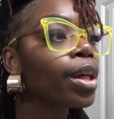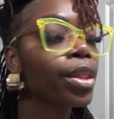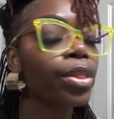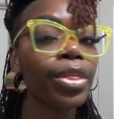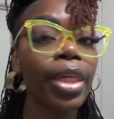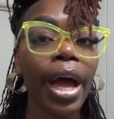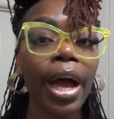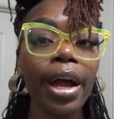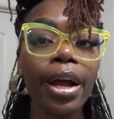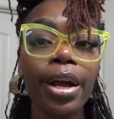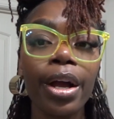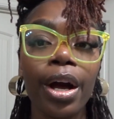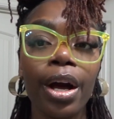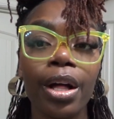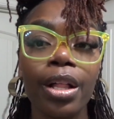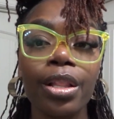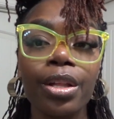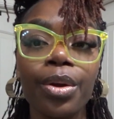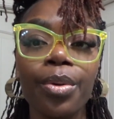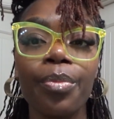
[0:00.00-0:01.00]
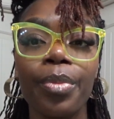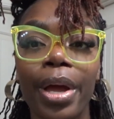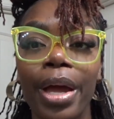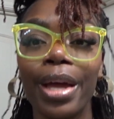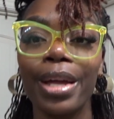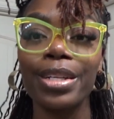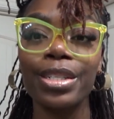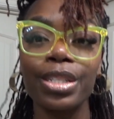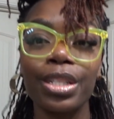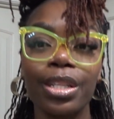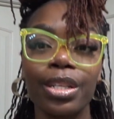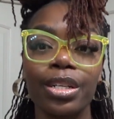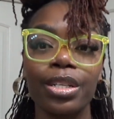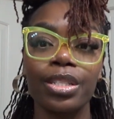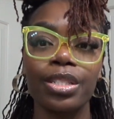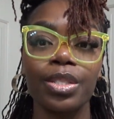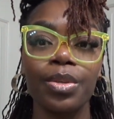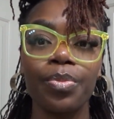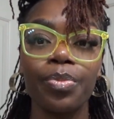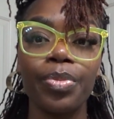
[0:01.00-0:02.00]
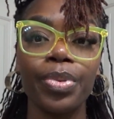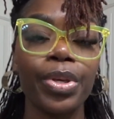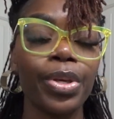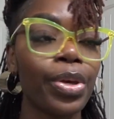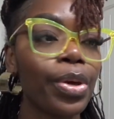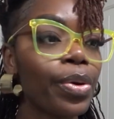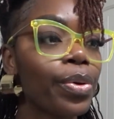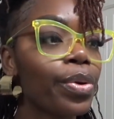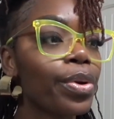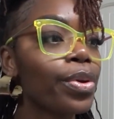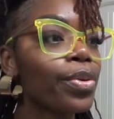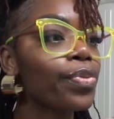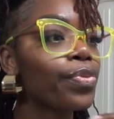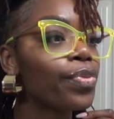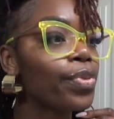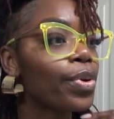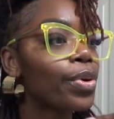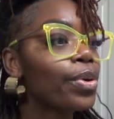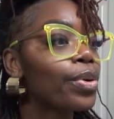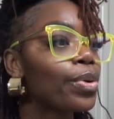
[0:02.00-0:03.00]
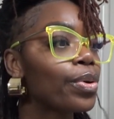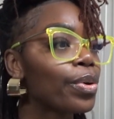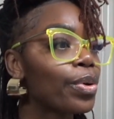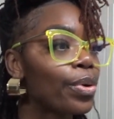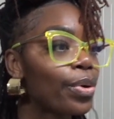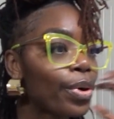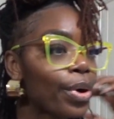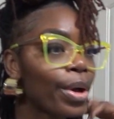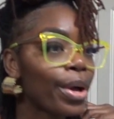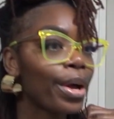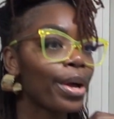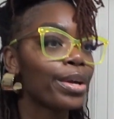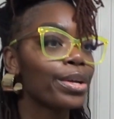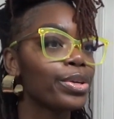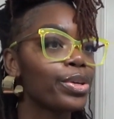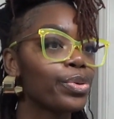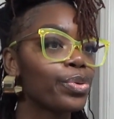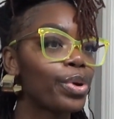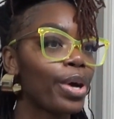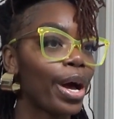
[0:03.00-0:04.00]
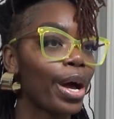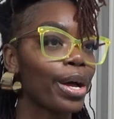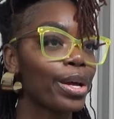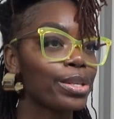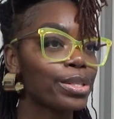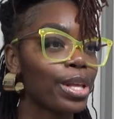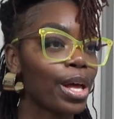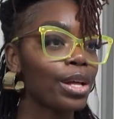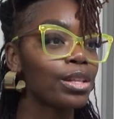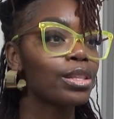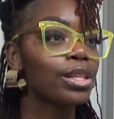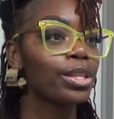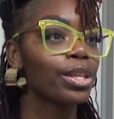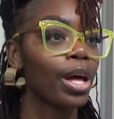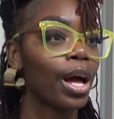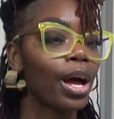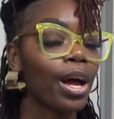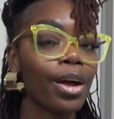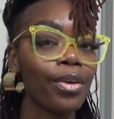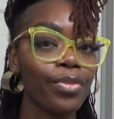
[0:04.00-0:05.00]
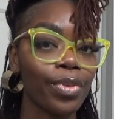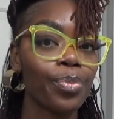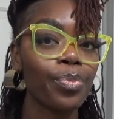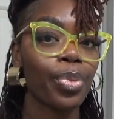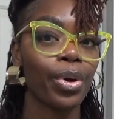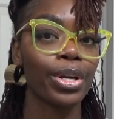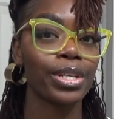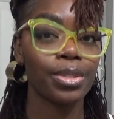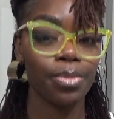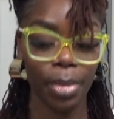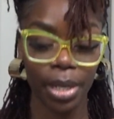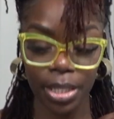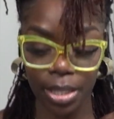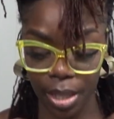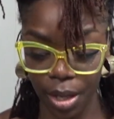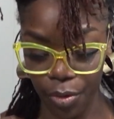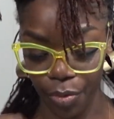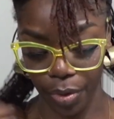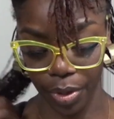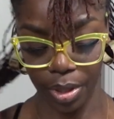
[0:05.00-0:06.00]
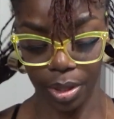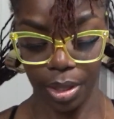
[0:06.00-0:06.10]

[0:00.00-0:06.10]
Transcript: That color match looks beautiful. You guys, I've impressed myself with